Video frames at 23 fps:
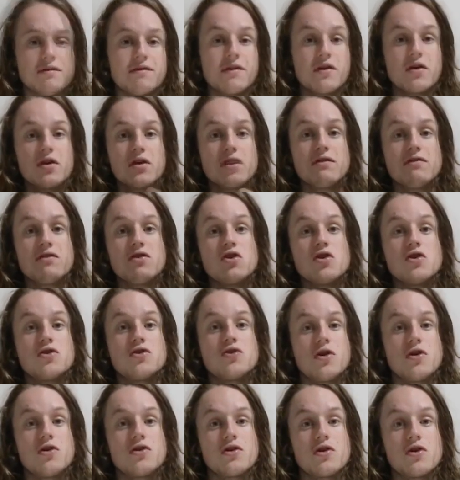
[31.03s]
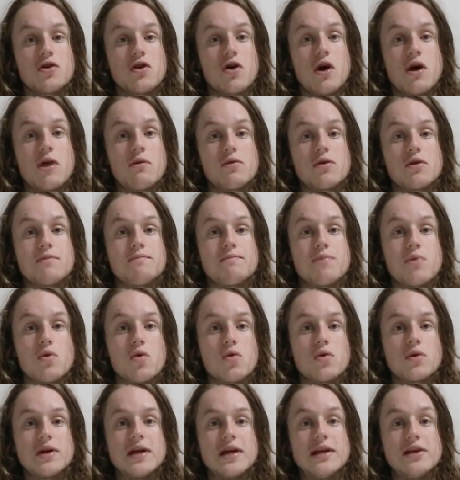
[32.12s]
For those of you who don't know, I was
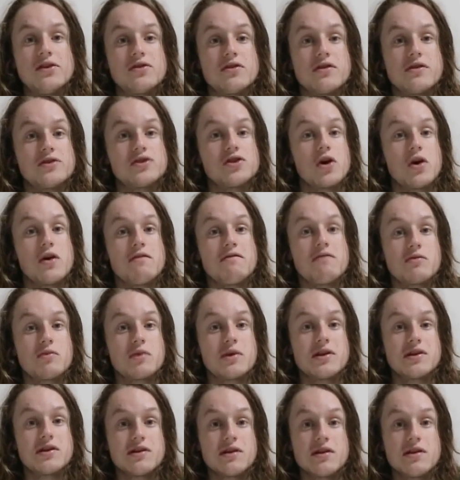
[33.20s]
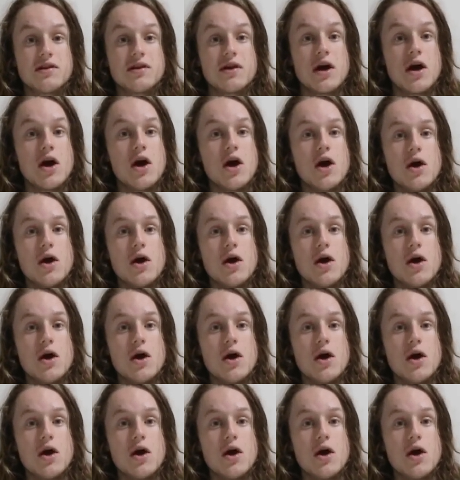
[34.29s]
born into the Jehovah's Witnesses.